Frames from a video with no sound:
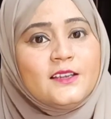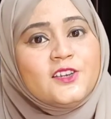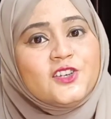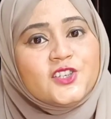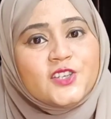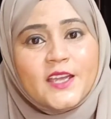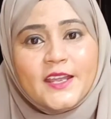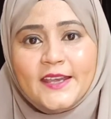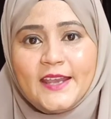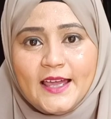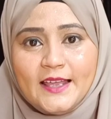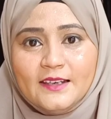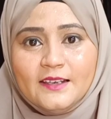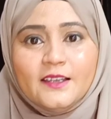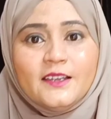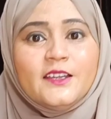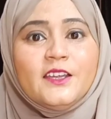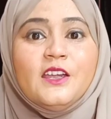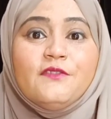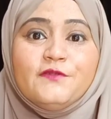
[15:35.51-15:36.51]
Chanel.
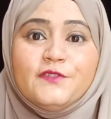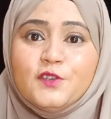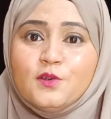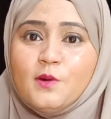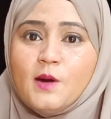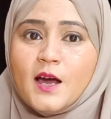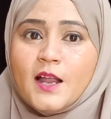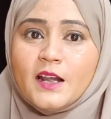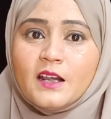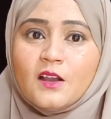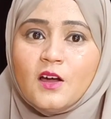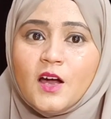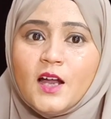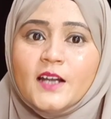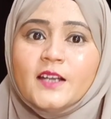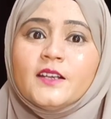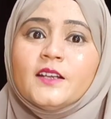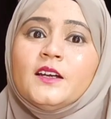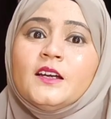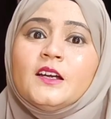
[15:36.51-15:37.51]
If you are
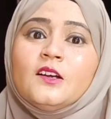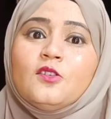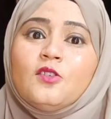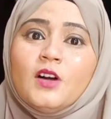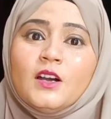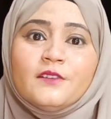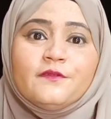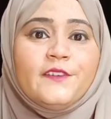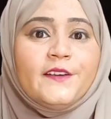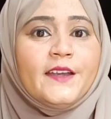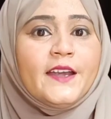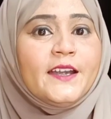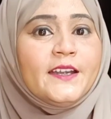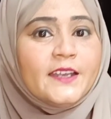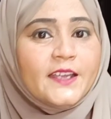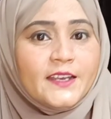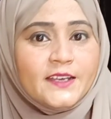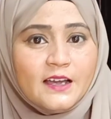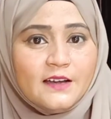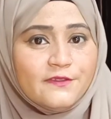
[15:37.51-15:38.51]
not
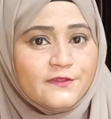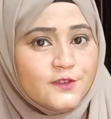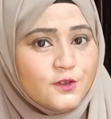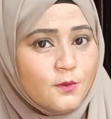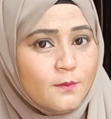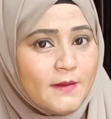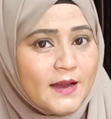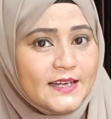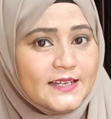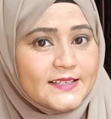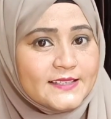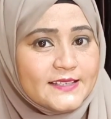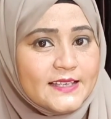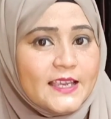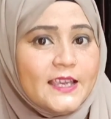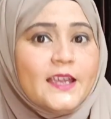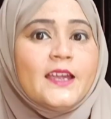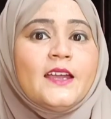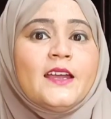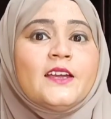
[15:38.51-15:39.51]
confident enough, you might
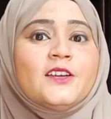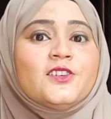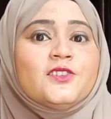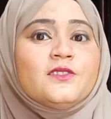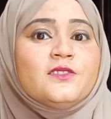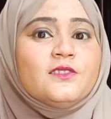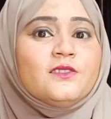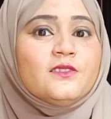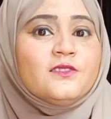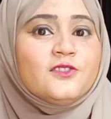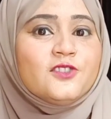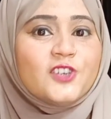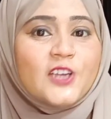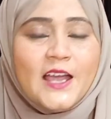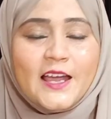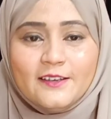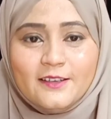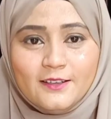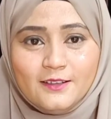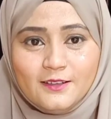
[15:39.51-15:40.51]
say
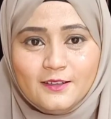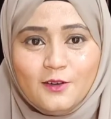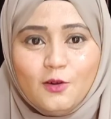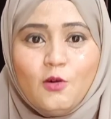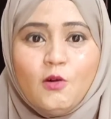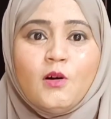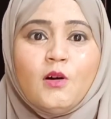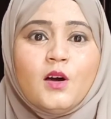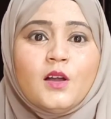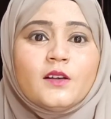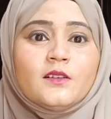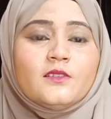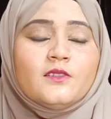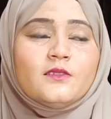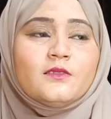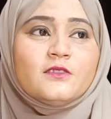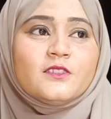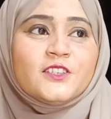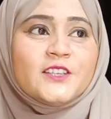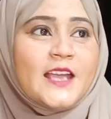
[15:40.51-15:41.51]
channel or
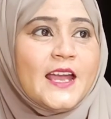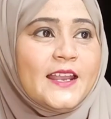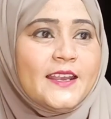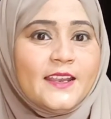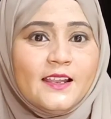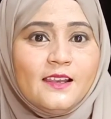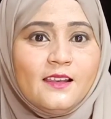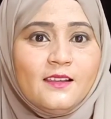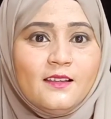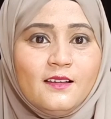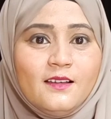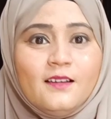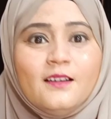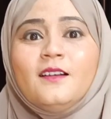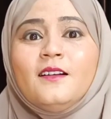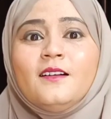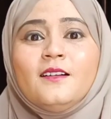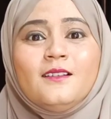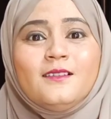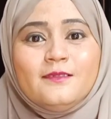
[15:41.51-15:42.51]
channel,
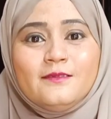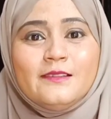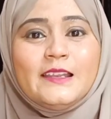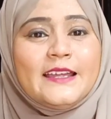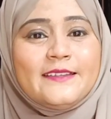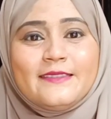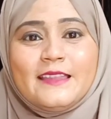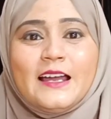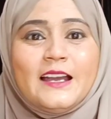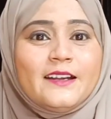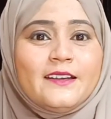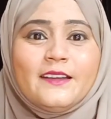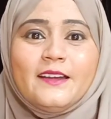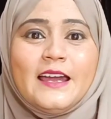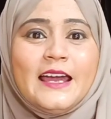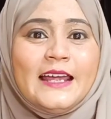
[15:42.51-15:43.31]
like that.